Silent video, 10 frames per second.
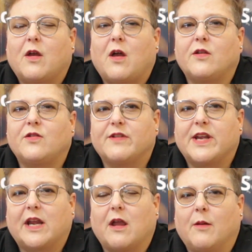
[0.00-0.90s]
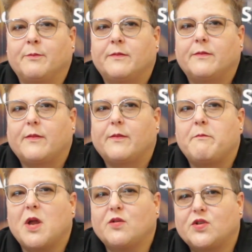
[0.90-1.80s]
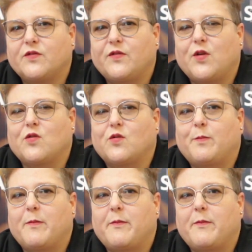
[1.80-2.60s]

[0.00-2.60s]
Under income, most of your